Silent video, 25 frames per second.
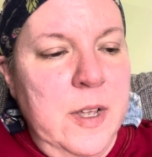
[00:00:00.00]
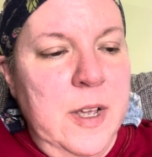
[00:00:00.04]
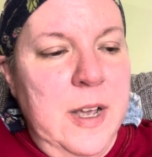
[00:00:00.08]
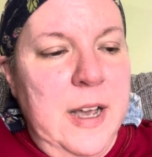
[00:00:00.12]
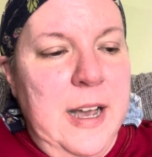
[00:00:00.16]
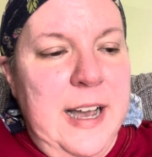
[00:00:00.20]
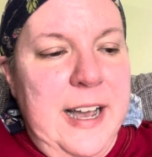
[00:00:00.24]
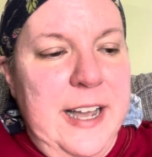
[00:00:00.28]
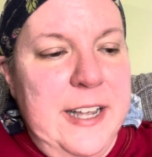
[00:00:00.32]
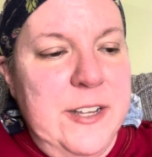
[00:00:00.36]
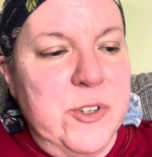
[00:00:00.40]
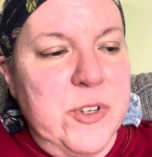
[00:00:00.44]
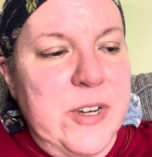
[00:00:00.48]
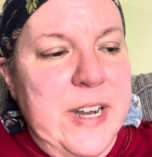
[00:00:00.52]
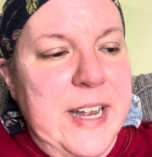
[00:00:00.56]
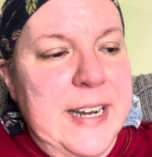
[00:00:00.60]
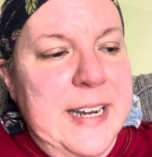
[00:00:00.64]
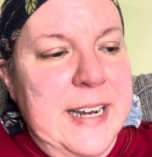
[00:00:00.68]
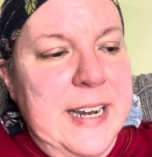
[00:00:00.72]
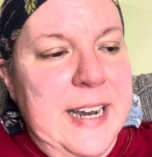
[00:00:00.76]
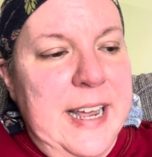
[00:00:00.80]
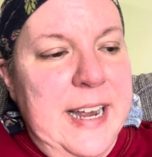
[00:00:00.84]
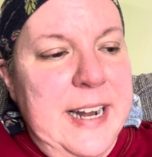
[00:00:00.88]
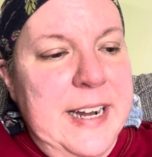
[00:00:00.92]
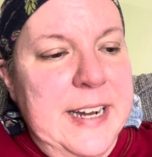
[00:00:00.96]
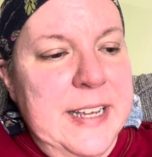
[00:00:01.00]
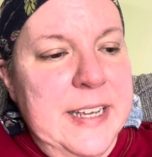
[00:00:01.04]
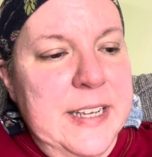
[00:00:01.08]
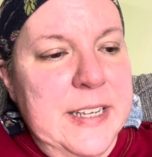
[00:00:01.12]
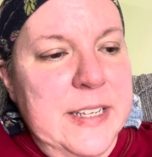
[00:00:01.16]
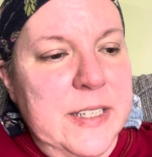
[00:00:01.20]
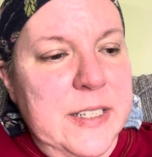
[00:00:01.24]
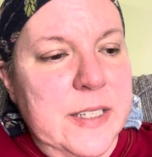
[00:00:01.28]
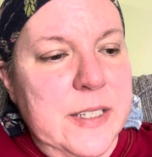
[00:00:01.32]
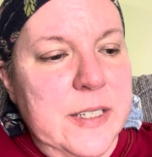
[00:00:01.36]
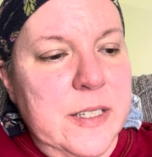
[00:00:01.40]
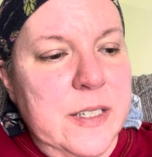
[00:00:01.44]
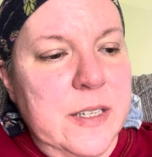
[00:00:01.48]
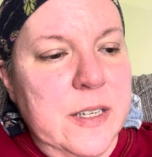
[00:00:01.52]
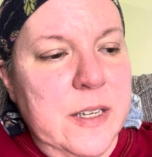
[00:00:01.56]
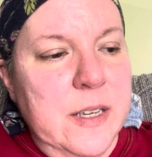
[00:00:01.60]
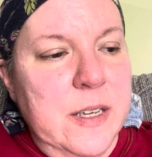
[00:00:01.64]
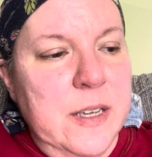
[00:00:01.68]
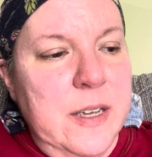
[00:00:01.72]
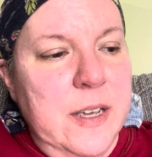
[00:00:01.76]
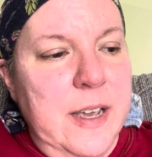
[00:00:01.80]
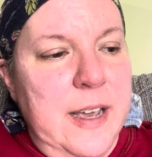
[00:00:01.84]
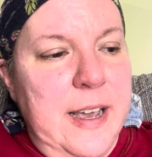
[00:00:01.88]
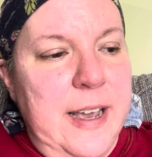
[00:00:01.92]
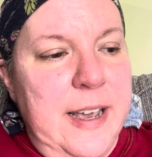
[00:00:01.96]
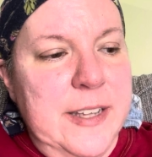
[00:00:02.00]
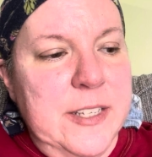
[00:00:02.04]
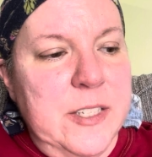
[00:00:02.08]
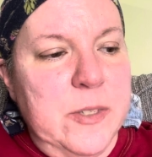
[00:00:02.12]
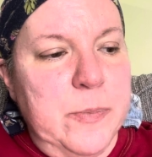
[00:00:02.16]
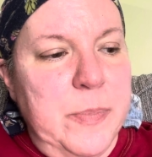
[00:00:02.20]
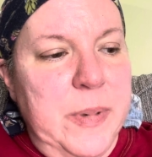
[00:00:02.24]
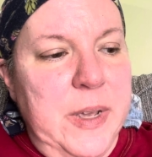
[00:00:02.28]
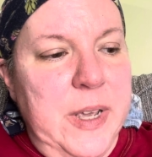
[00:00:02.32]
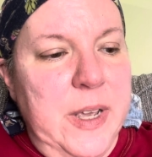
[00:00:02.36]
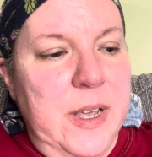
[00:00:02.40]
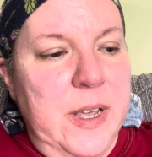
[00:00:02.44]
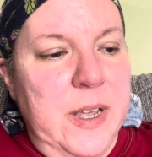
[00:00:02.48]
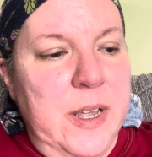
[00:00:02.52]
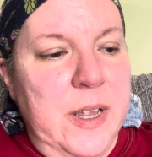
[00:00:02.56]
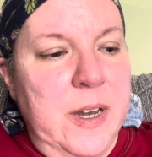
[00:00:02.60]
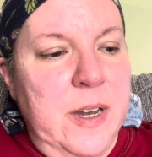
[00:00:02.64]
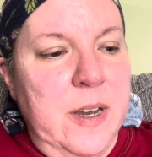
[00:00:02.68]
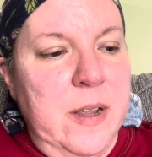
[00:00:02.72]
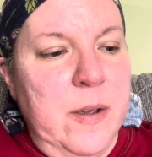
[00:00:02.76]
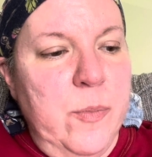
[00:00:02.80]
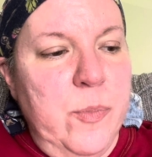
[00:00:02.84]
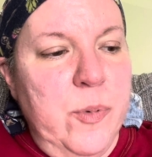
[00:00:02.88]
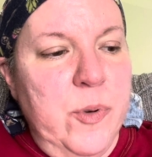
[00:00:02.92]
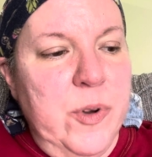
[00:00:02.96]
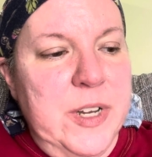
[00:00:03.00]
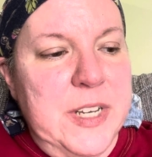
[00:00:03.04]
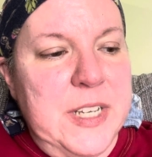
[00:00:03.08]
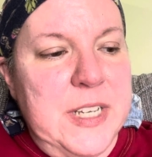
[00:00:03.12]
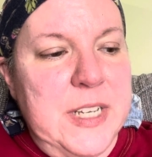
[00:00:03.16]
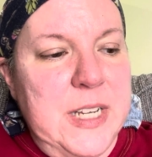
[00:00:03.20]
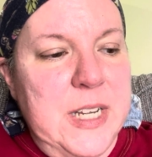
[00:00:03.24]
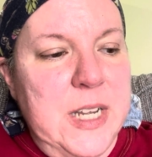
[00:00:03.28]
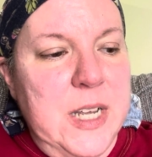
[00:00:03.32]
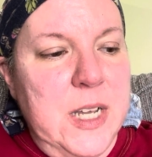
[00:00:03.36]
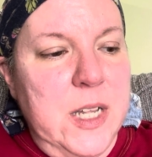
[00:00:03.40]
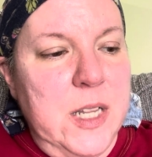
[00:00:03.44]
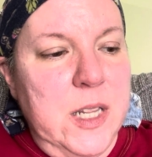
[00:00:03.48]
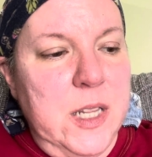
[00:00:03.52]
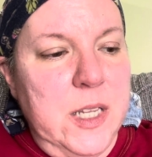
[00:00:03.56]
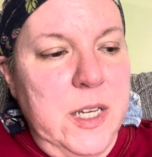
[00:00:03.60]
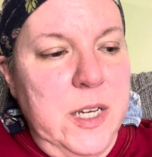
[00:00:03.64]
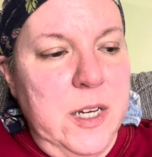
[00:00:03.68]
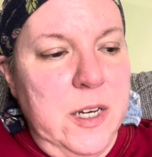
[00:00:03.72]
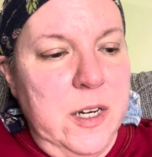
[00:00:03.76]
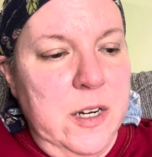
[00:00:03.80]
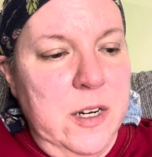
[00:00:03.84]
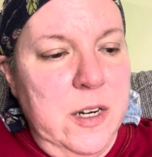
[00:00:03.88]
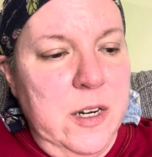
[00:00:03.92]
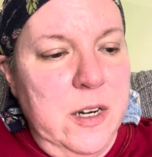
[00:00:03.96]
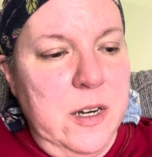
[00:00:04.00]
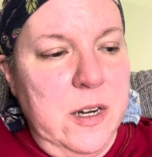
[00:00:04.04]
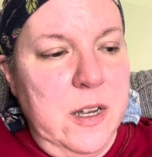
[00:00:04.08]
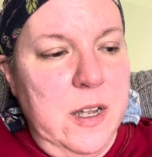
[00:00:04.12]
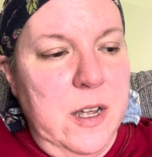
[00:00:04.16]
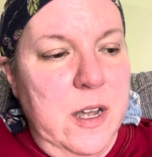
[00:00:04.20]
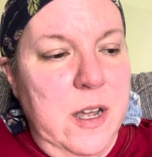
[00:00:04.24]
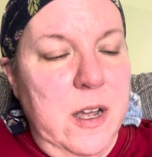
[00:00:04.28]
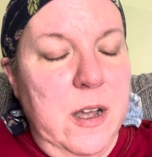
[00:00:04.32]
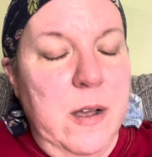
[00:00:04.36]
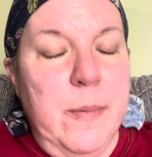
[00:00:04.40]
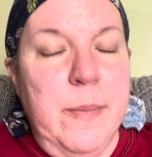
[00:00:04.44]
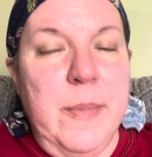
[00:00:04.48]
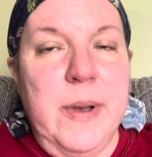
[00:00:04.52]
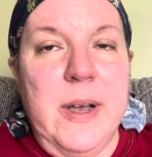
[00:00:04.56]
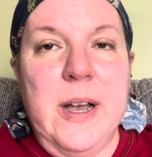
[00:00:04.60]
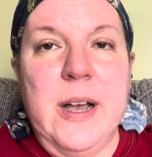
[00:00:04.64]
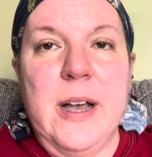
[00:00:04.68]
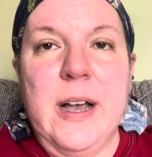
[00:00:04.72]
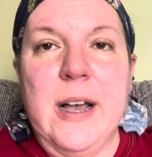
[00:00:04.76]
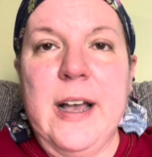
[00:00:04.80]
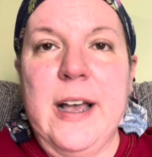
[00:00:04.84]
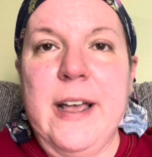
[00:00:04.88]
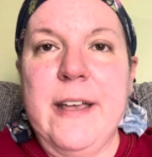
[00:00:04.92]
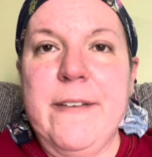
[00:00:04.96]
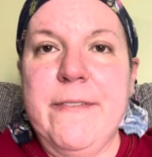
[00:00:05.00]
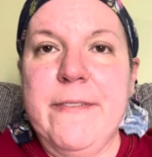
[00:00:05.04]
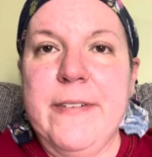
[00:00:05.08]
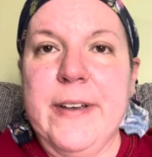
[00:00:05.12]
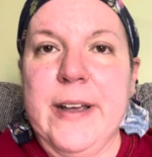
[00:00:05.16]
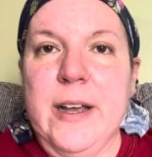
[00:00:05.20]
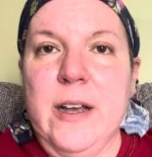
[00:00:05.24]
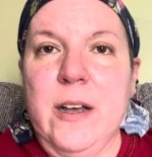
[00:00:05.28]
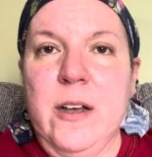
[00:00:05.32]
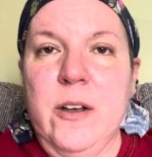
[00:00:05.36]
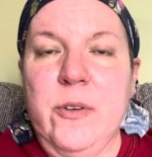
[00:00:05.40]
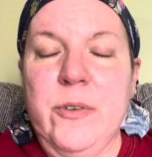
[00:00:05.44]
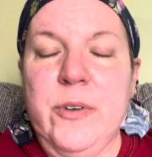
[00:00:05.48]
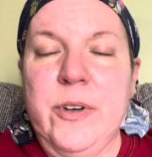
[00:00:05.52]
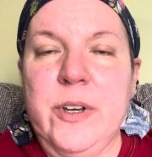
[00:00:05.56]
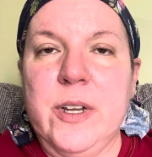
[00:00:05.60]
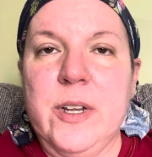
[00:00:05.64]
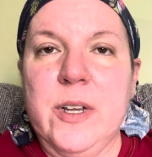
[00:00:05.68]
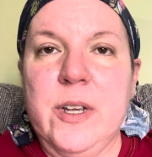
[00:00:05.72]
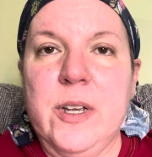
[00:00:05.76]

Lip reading: Hidradenitis has been pretty clear. I found